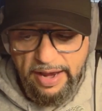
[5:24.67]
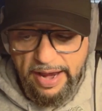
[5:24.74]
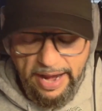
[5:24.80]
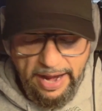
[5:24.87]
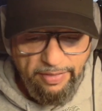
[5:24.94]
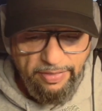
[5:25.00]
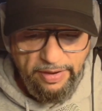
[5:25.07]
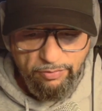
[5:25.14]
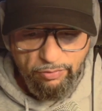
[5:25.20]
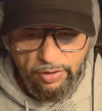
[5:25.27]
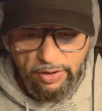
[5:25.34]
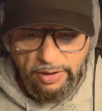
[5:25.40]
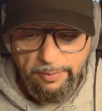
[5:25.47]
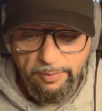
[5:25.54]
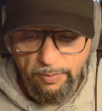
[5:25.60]
and then
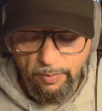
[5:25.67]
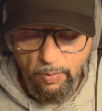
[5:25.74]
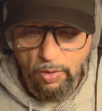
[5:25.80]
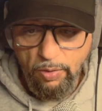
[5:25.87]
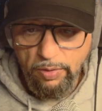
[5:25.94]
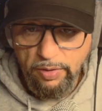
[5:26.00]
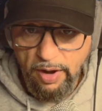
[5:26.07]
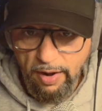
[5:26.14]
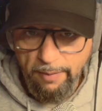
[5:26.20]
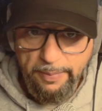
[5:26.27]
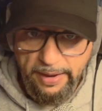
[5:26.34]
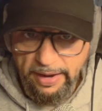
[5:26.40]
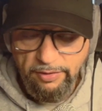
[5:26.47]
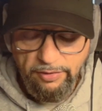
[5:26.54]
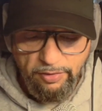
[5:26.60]
really will come
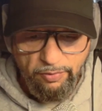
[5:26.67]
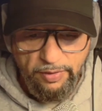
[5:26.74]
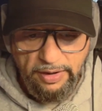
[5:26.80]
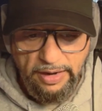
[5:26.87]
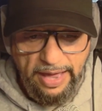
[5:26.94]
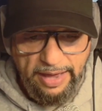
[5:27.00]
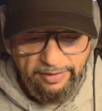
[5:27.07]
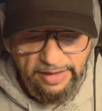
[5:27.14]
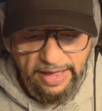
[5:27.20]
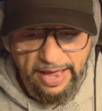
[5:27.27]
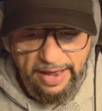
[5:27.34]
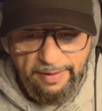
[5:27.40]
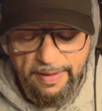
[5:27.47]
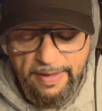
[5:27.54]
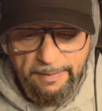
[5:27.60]
in to realize that